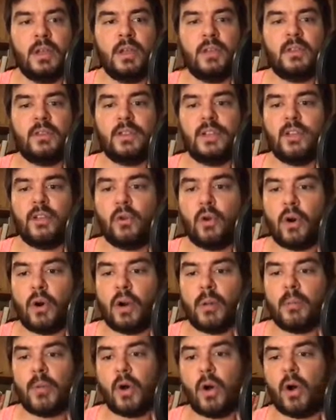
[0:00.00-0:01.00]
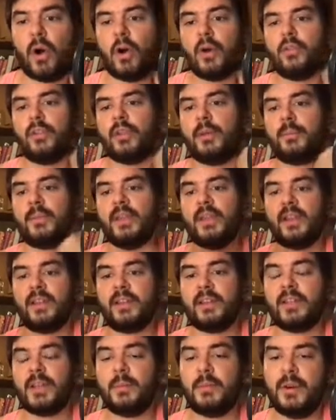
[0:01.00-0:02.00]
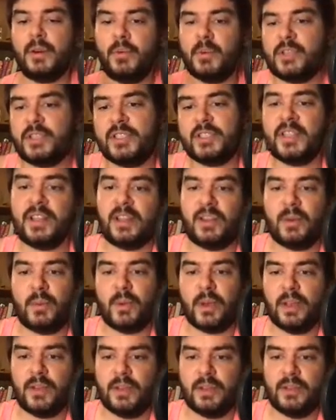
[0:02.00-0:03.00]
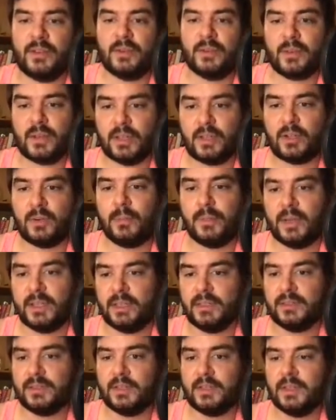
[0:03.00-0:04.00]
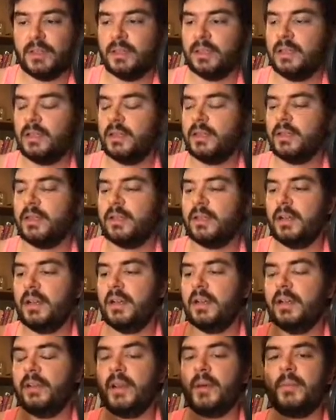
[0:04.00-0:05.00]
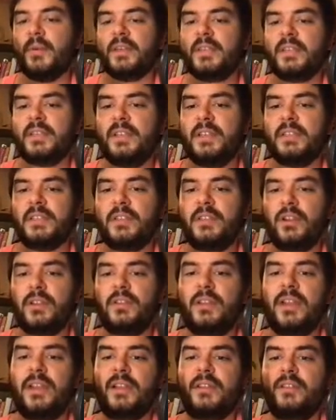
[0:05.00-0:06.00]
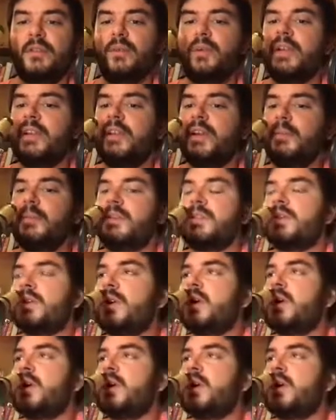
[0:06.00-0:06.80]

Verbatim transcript: the norm on the p-adic number, which is another way that you can complete uh, numbers that is not like the real numbers.